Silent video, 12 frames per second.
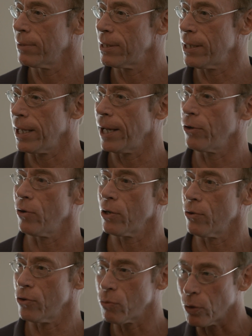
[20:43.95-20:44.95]
the C I A
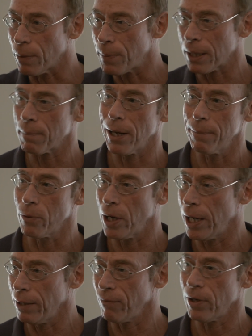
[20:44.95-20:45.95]
director, just wanted to pick my
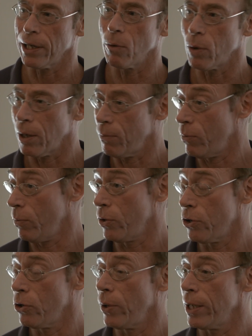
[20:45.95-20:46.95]
brain, find out what we
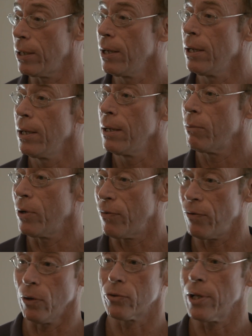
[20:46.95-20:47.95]
were doing
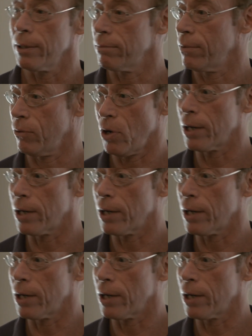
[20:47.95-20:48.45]
with folks like the